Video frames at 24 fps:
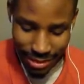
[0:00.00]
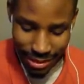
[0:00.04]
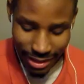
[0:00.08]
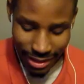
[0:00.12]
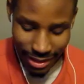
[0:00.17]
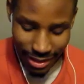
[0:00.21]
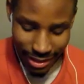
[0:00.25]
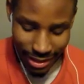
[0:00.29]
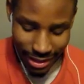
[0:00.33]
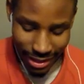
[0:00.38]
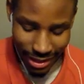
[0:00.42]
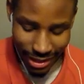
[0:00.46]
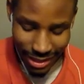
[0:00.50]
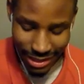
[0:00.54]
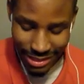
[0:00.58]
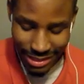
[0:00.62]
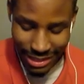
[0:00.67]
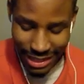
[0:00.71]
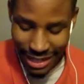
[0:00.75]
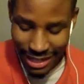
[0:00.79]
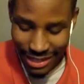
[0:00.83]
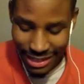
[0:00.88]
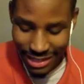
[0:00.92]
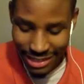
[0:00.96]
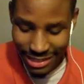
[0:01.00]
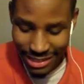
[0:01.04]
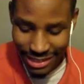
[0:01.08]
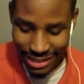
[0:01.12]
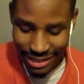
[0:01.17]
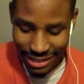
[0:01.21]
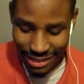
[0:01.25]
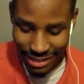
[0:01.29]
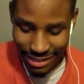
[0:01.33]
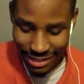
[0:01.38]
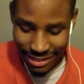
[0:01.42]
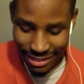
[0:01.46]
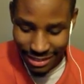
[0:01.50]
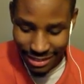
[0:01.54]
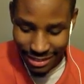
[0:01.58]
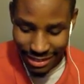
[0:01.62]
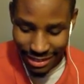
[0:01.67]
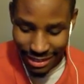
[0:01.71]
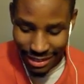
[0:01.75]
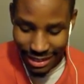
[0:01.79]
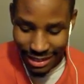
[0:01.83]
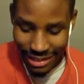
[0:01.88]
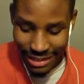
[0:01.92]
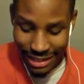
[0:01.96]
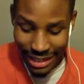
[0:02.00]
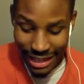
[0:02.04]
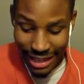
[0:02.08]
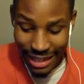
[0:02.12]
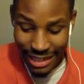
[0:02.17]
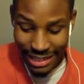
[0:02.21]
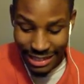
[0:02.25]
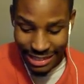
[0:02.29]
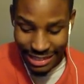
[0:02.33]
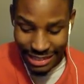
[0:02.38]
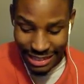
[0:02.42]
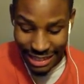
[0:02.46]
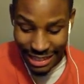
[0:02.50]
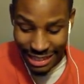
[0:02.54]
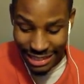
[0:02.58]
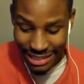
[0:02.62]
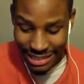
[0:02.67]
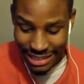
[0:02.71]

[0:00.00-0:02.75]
Yeah, he's dead this still? time. Still? Yes, okay.